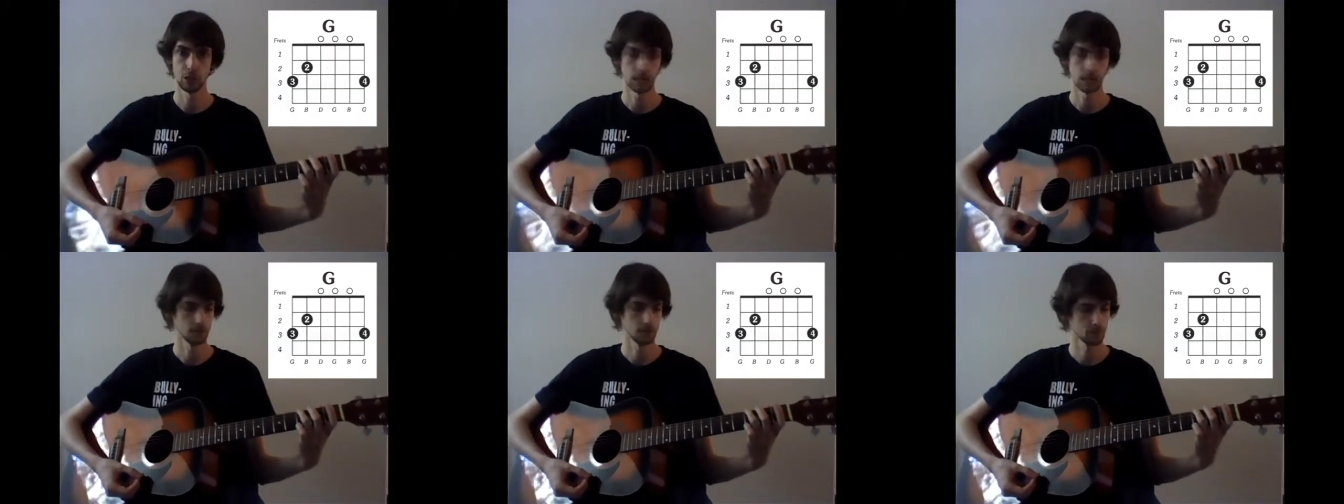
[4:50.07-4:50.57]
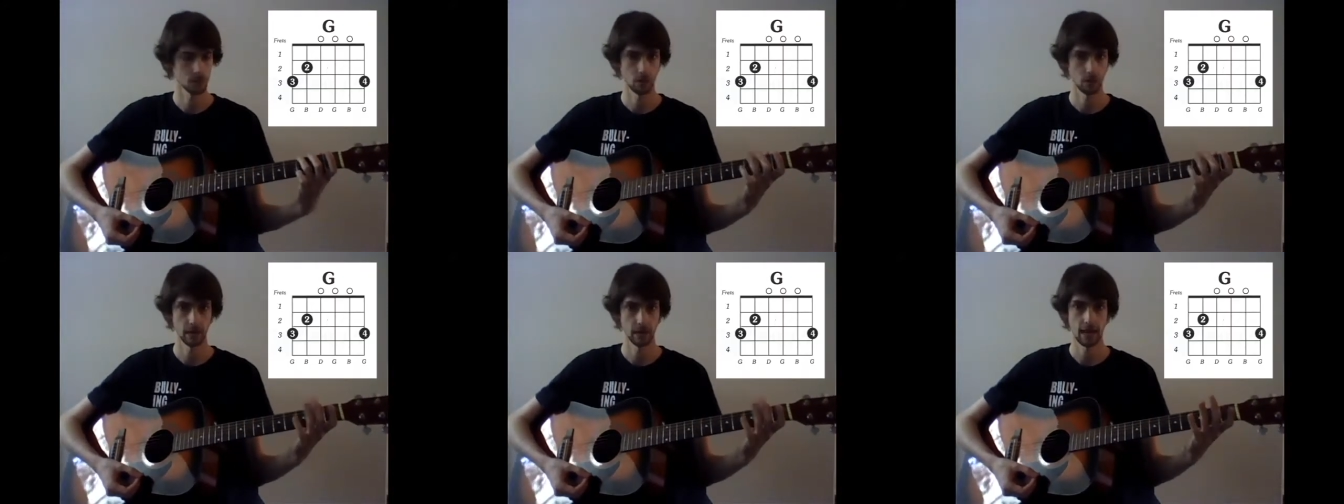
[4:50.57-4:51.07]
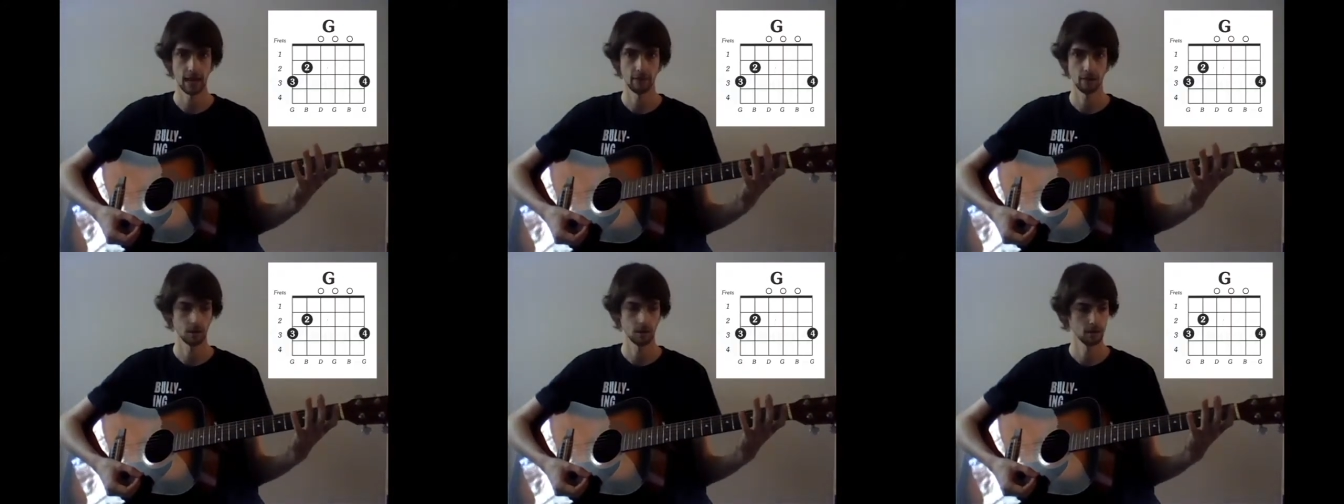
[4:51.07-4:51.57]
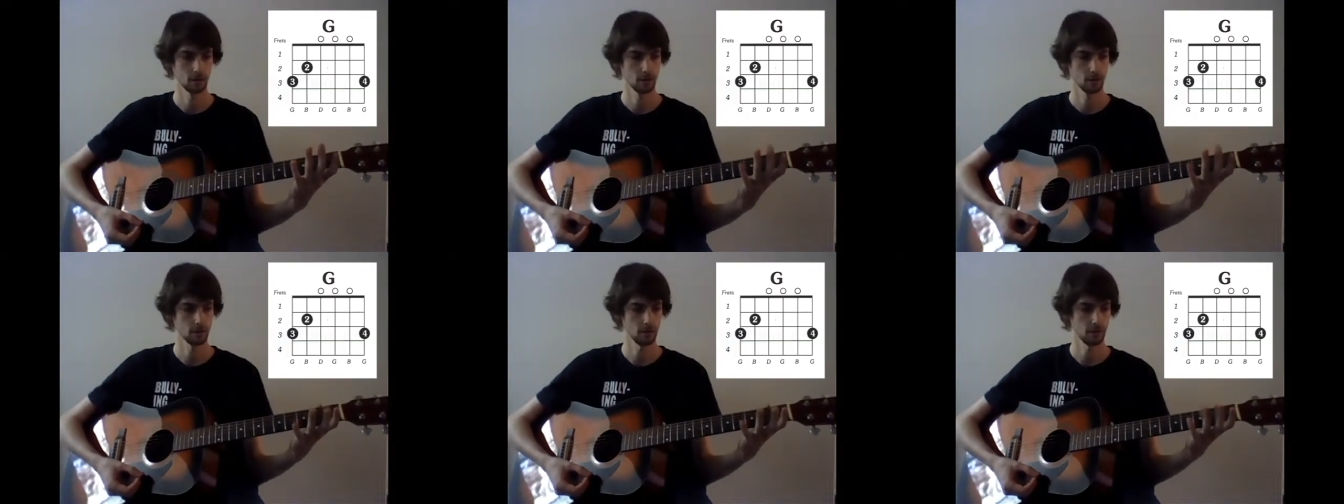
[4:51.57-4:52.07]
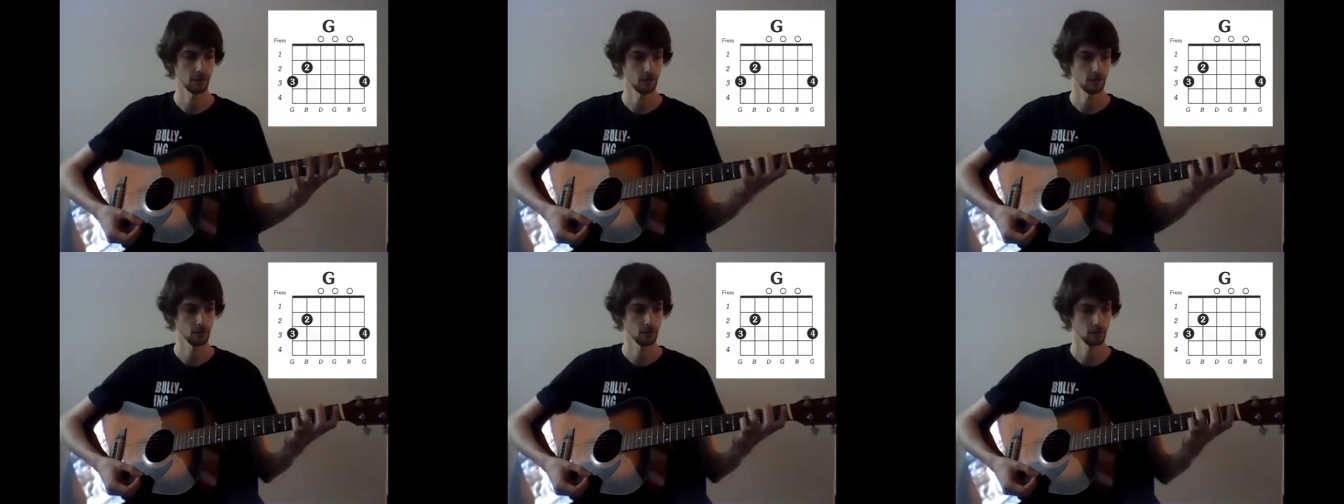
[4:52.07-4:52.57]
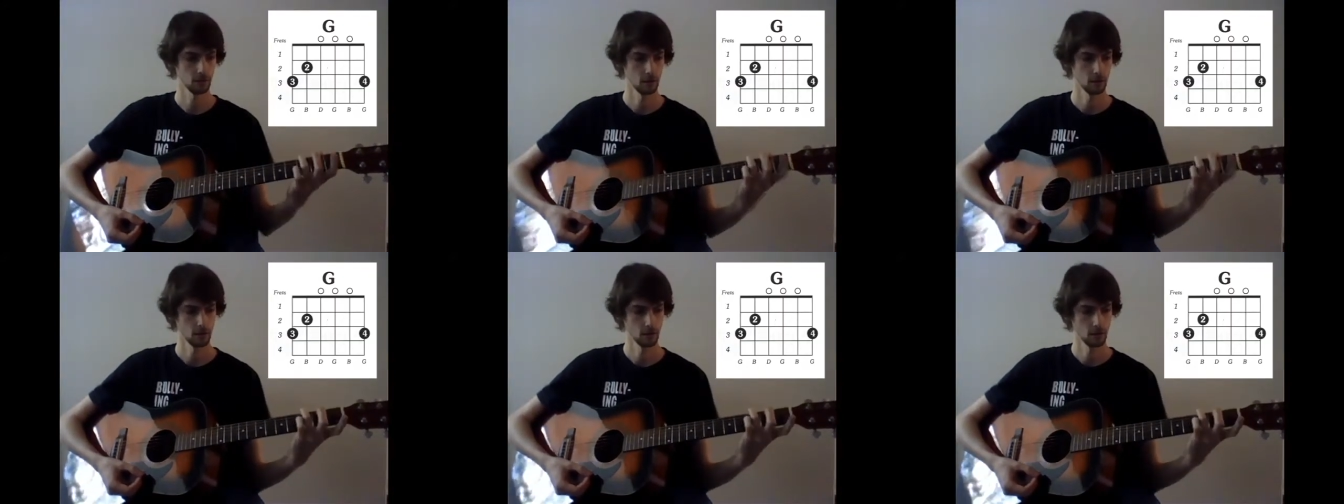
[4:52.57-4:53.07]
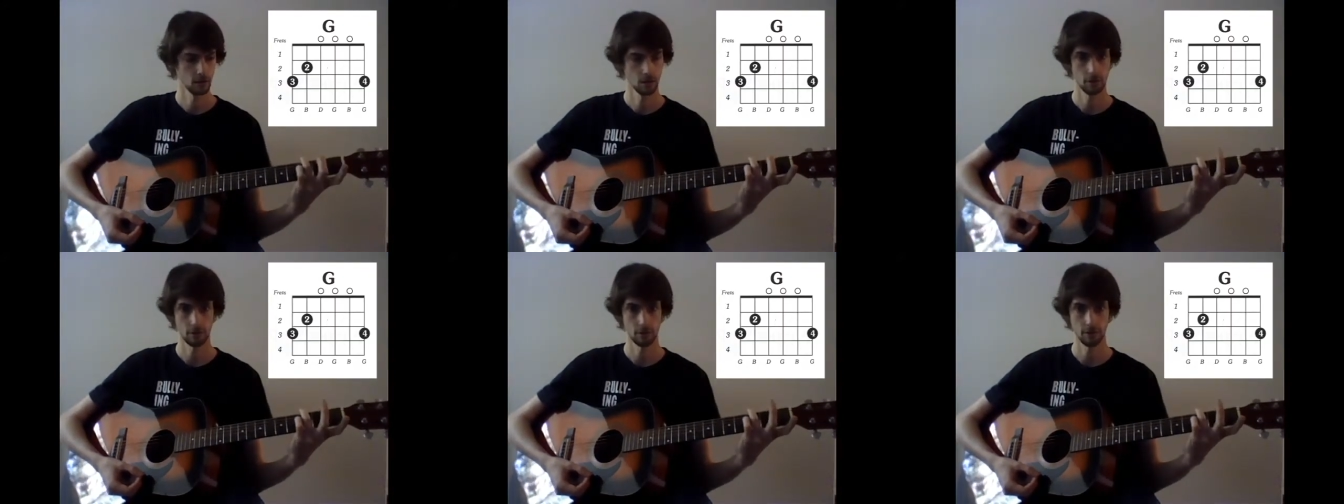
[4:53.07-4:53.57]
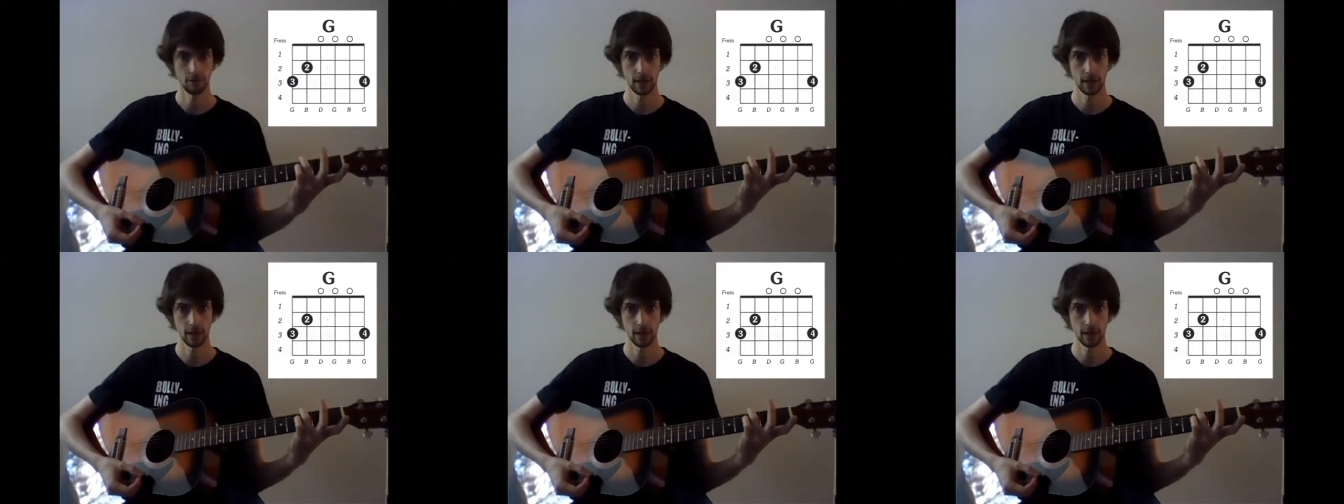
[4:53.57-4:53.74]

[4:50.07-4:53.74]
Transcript: So we're going to have our 3rd finger, 3rd fret